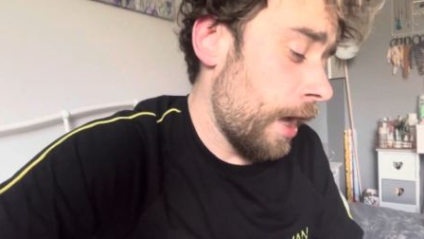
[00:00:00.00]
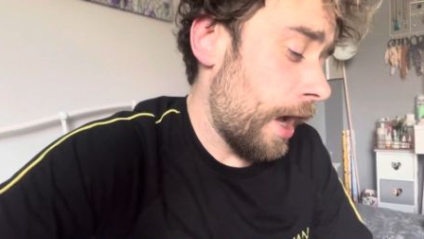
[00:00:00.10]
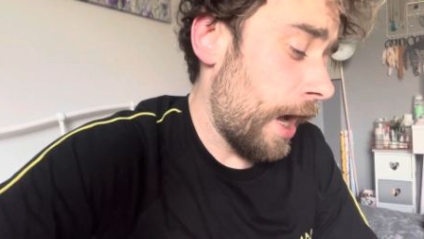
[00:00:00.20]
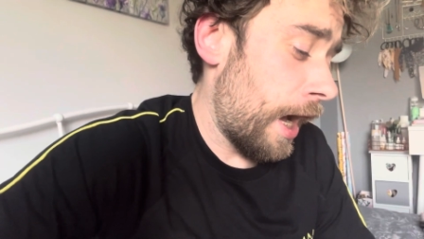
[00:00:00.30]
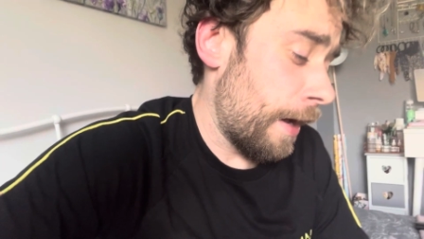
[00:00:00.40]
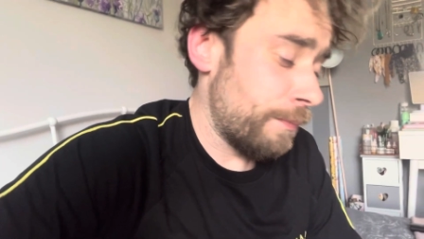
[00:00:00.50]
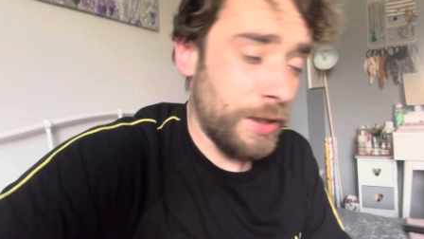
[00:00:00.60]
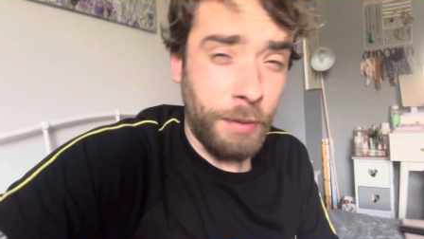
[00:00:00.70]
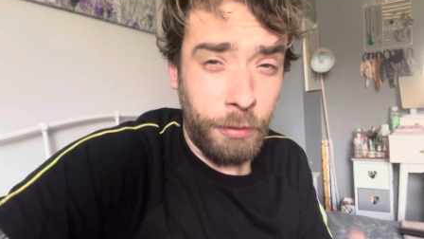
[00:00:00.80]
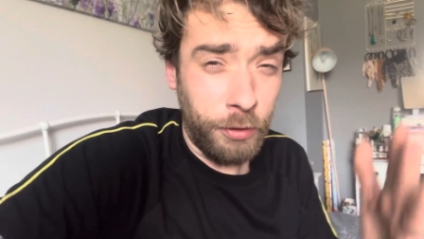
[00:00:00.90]

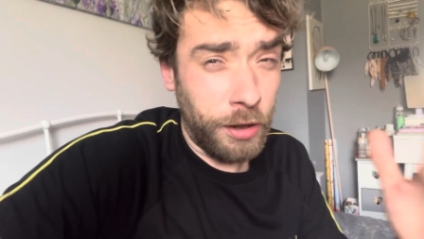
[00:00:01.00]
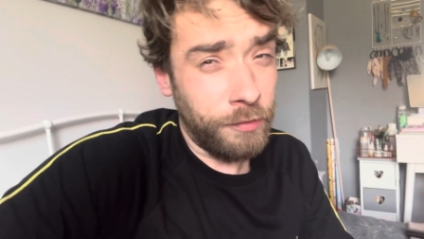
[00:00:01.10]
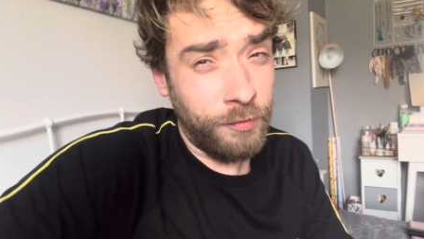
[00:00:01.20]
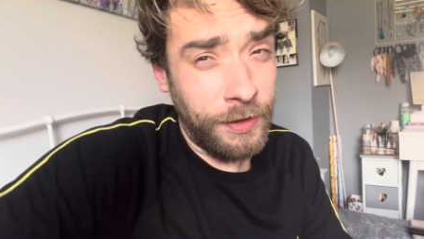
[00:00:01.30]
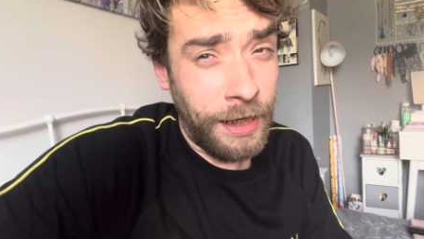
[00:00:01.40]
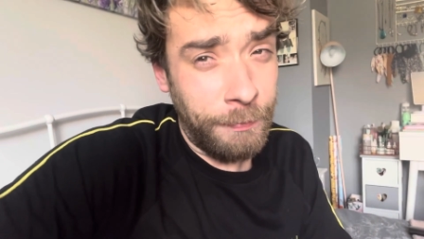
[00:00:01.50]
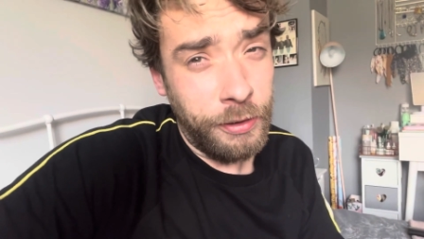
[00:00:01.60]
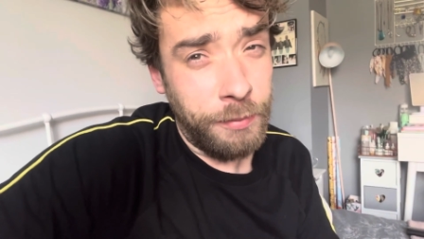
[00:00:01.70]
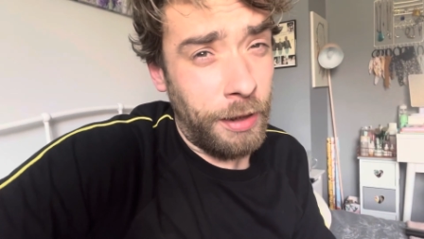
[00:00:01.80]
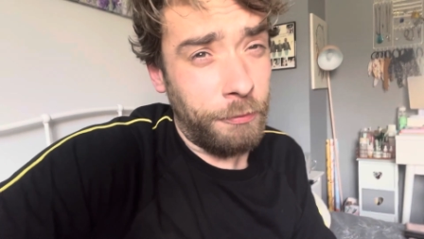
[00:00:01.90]
You might want to go and see Abba,
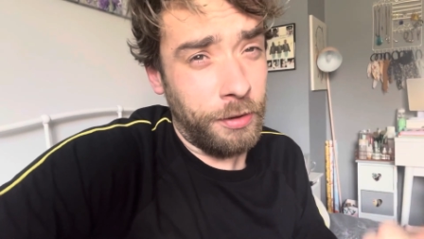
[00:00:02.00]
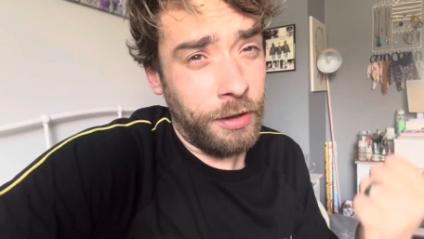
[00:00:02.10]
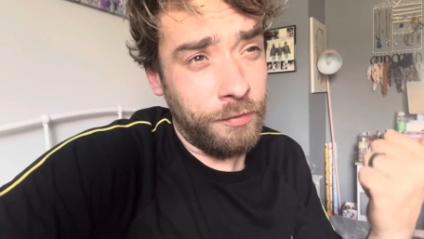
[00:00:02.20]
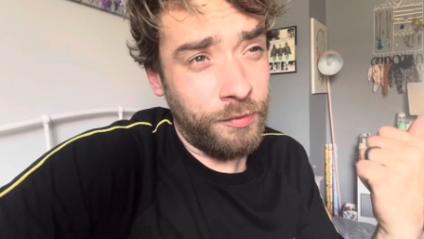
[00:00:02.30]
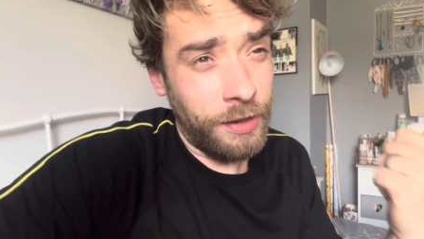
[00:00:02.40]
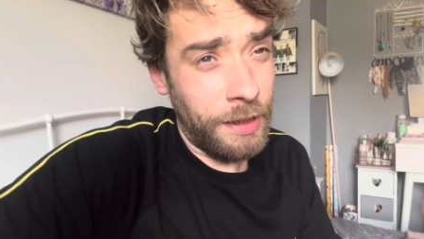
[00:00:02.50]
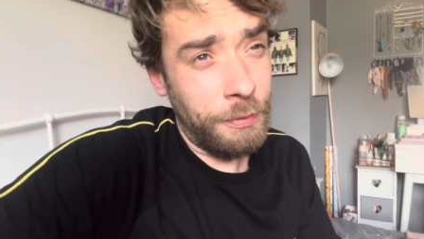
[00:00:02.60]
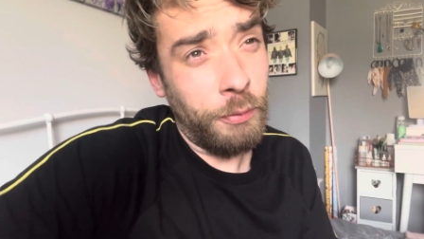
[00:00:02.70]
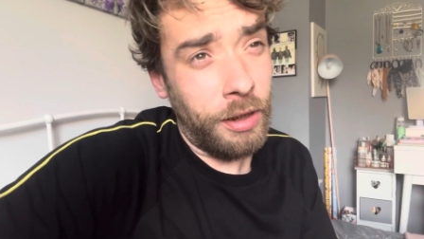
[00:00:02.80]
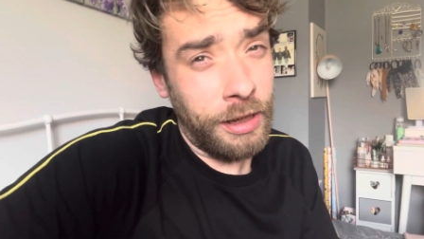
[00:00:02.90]
you might want to go and see Amy
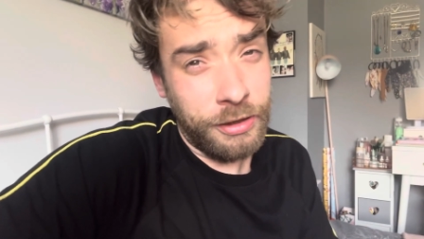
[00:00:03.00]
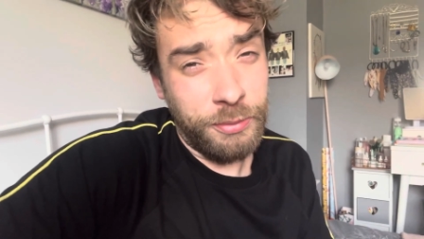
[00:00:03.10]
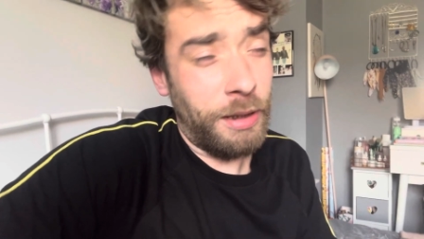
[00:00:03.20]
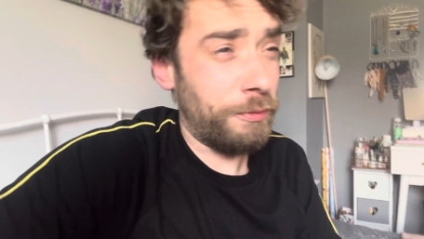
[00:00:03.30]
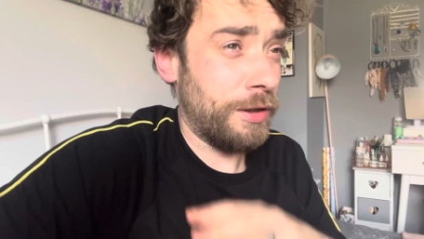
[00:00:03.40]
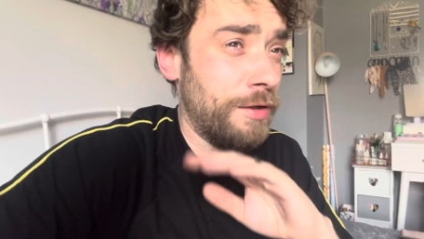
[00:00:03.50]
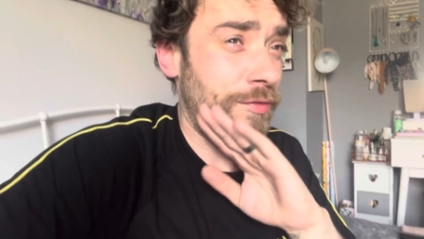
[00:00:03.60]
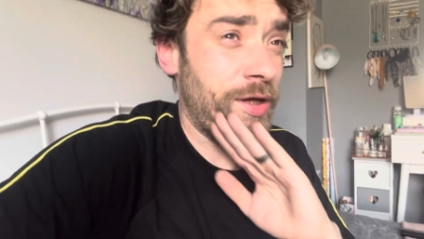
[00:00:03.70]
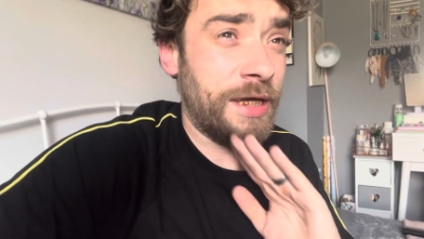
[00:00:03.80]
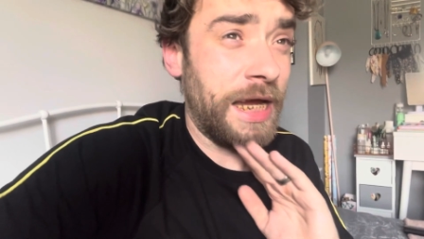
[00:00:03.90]
Winehouse, you might want to go and
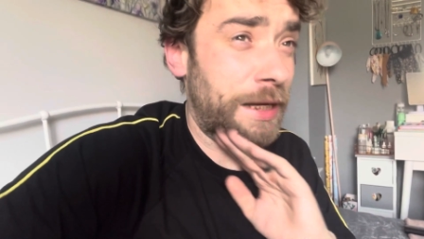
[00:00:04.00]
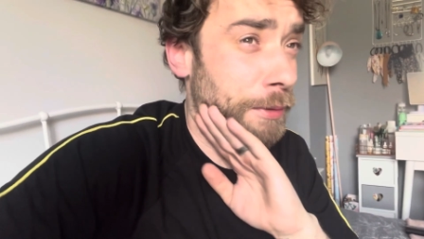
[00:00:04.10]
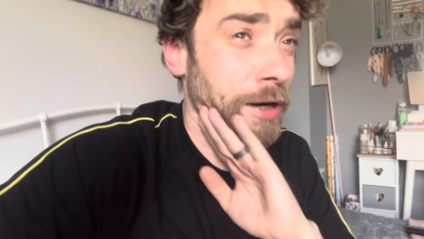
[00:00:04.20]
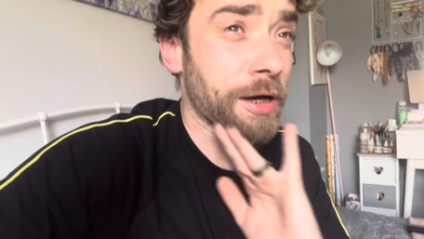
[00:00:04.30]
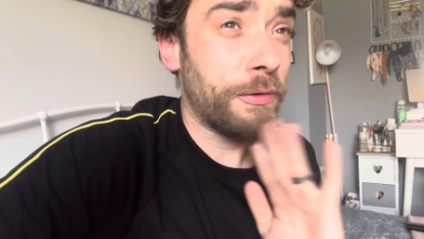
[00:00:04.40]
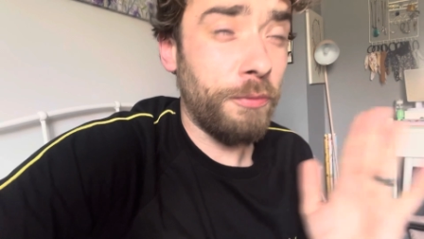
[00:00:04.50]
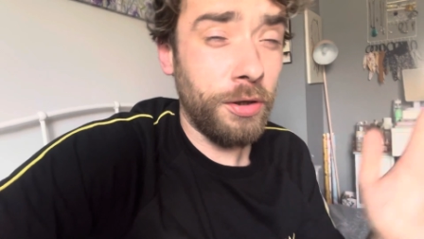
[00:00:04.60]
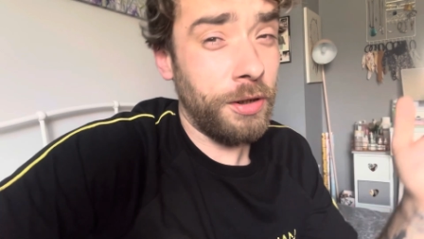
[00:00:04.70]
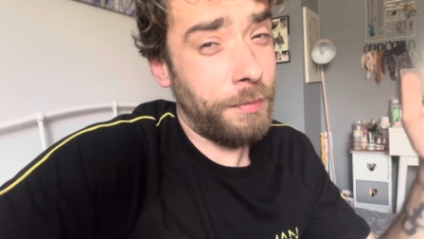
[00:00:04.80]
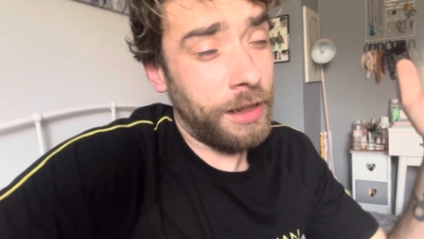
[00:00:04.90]
see Katy Perry, or one
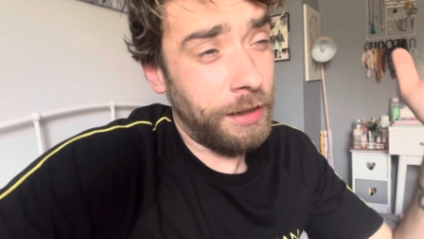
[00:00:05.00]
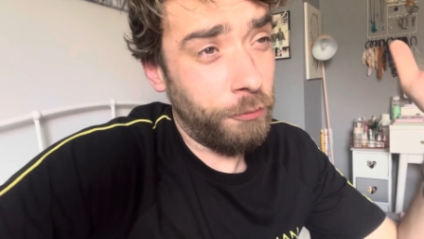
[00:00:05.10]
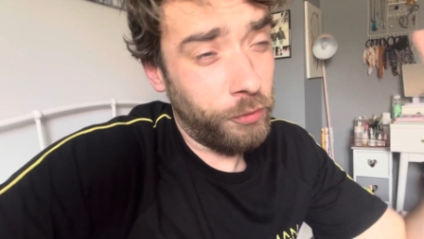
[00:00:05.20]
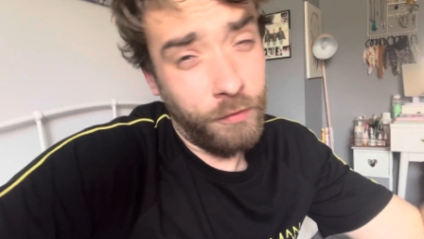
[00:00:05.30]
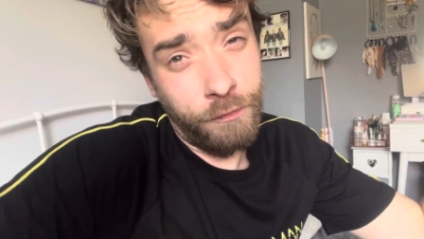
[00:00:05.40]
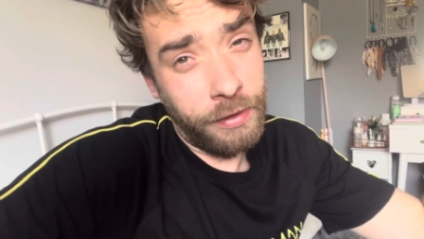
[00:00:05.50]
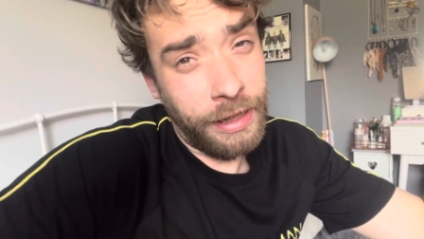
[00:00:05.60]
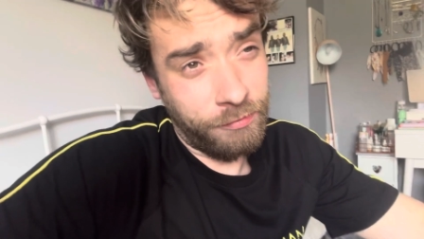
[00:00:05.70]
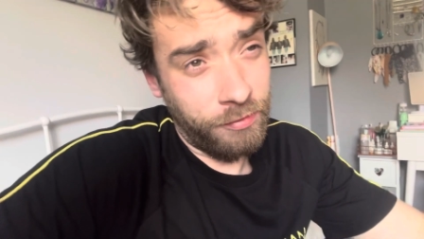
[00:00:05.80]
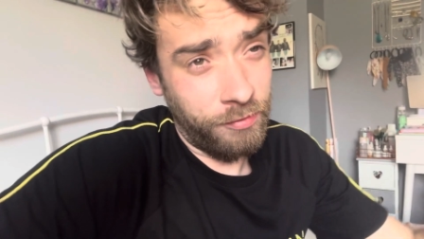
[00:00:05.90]
of the many wonderful
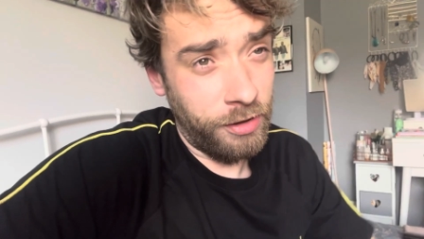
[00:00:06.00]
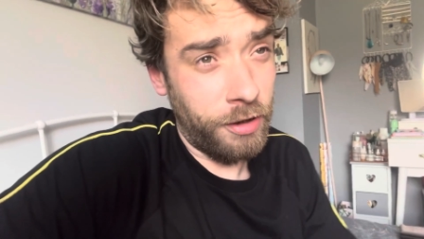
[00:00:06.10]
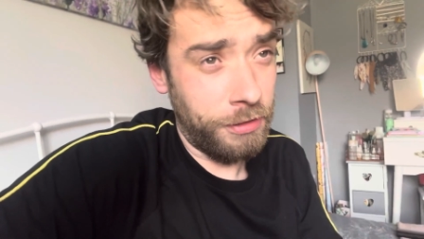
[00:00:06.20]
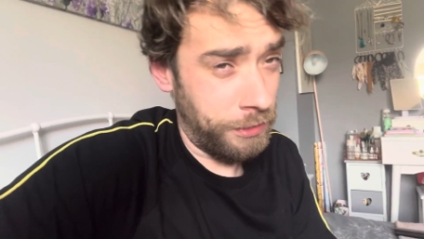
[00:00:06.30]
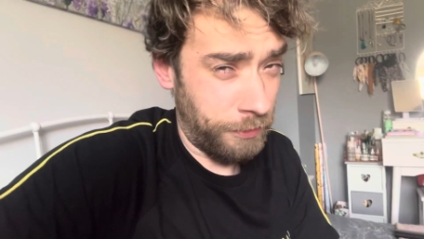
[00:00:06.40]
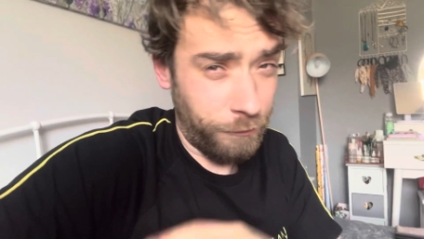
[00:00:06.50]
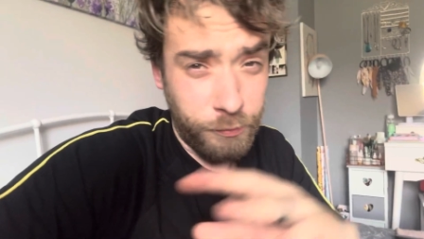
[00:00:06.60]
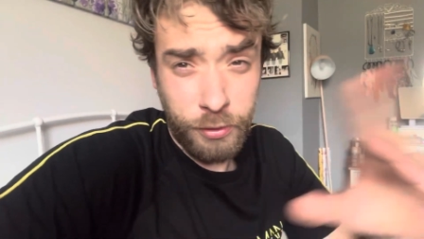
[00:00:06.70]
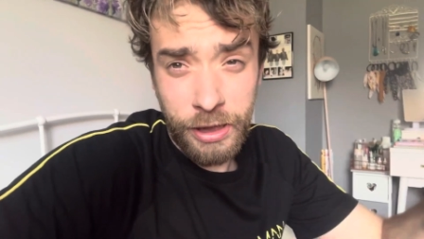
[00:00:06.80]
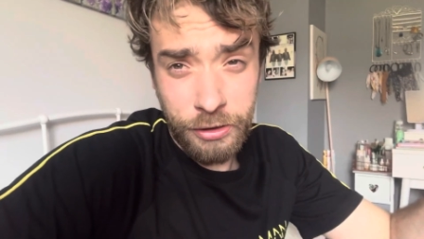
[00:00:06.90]
acts in Sidari. I think
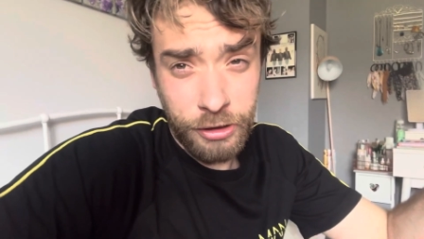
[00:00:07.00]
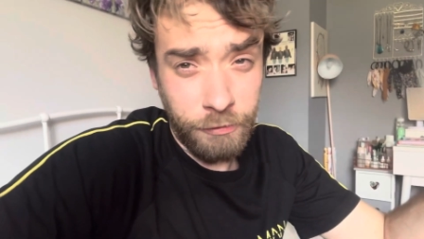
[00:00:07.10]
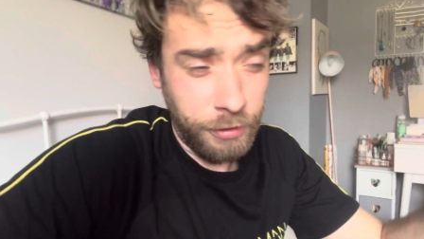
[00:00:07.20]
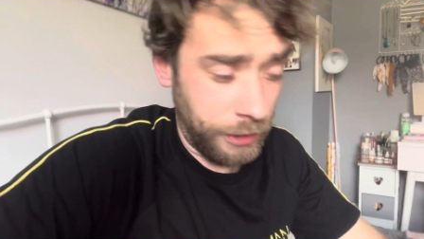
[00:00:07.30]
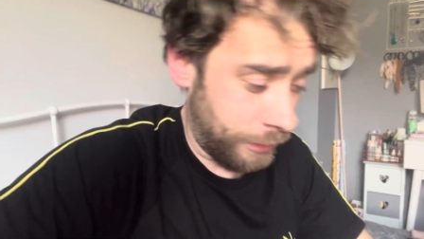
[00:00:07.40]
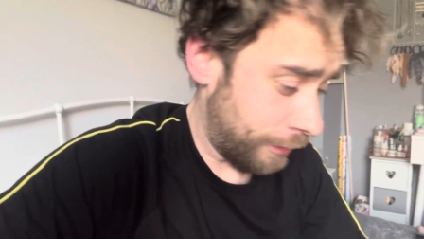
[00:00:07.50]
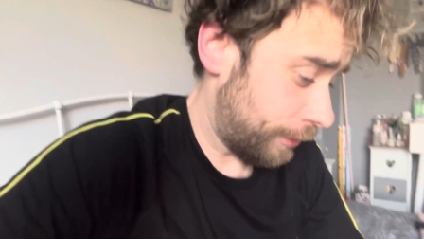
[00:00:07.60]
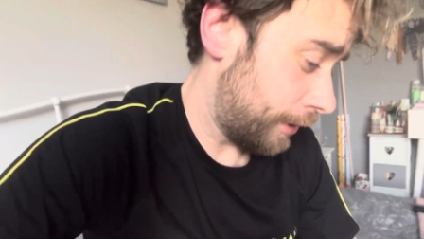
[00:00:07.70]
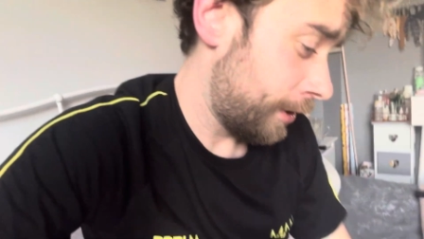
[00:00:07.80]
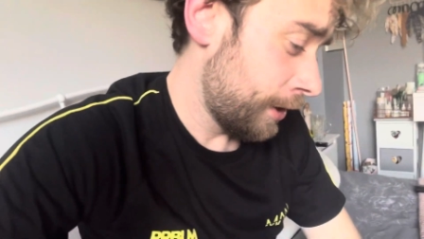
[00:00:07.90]
we've got a Sharon again this
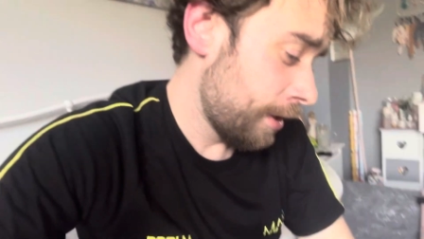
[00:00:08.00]
year.